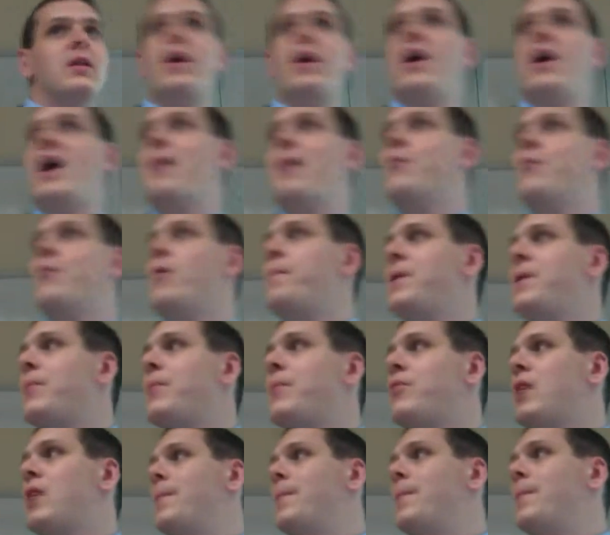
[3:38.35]
Time won't be a
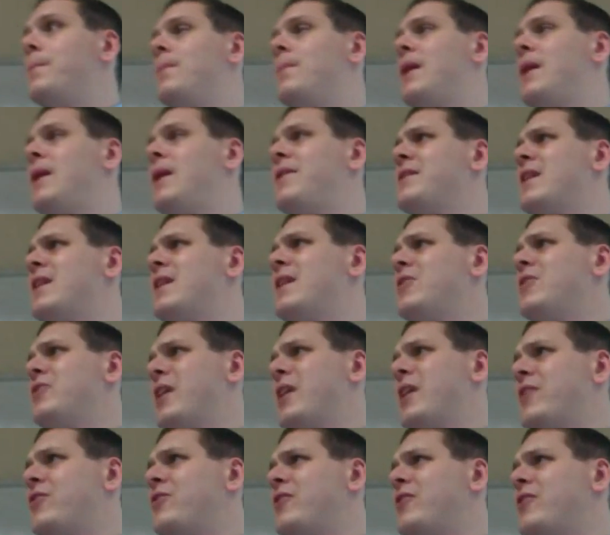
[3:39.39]
problem. I think Niles
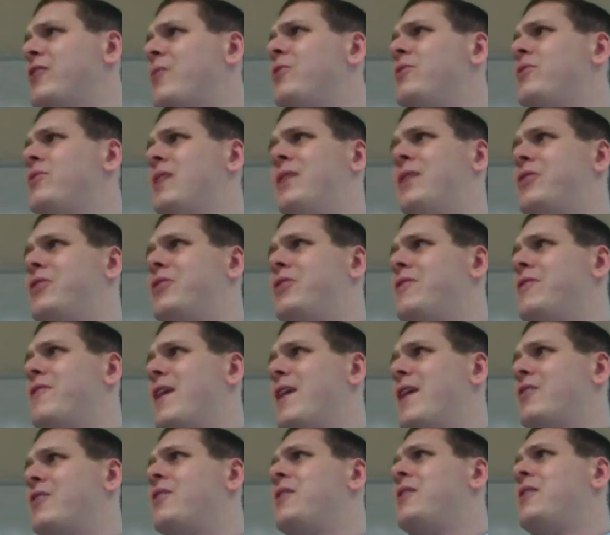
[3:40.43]
last year time was not really a
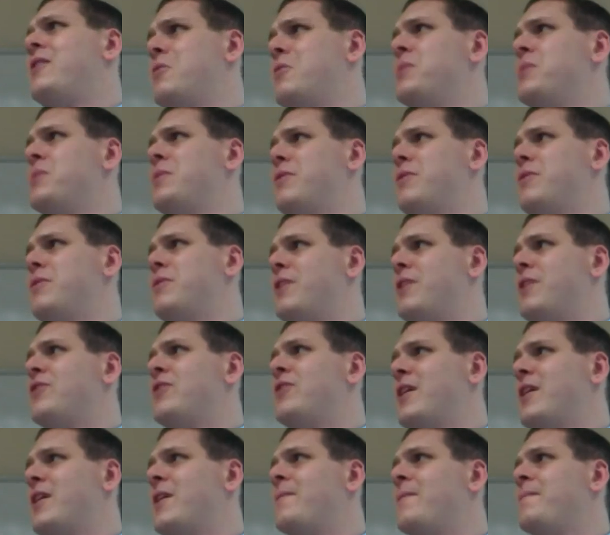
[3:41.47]
factor. I think most people
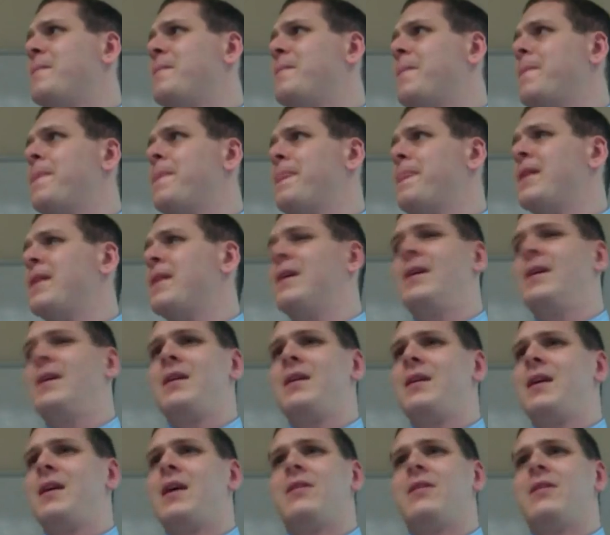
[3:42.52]
finished on time.
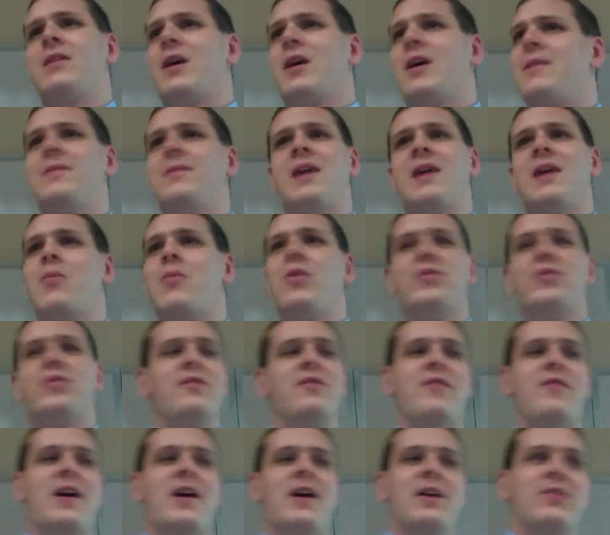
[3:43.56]
Yeah, time time
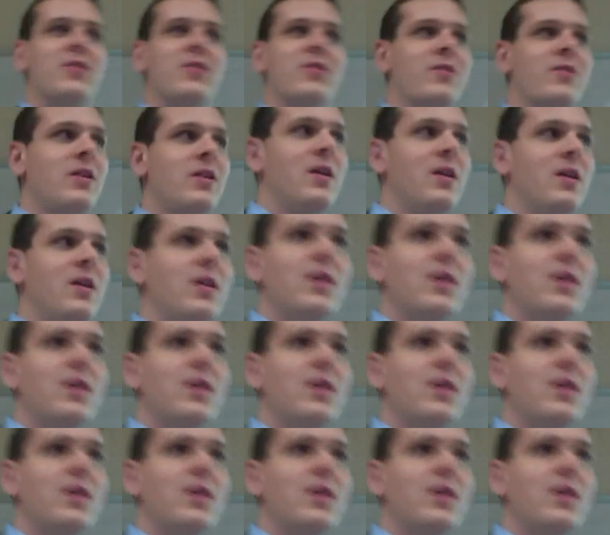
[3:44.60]
wasn't a factor.